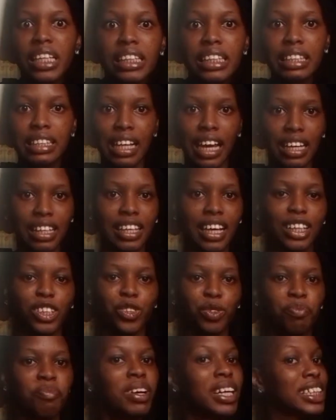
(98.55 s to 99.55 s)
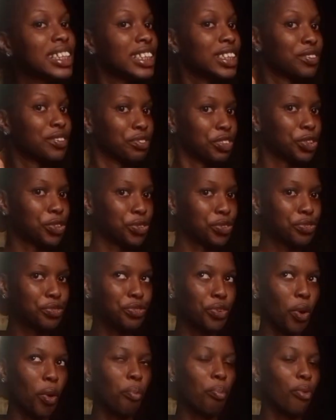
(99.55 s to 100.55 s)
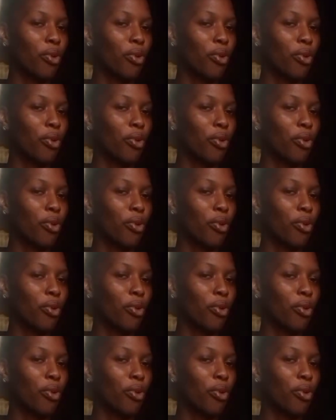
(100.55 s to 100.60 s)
thing like that to make this video for,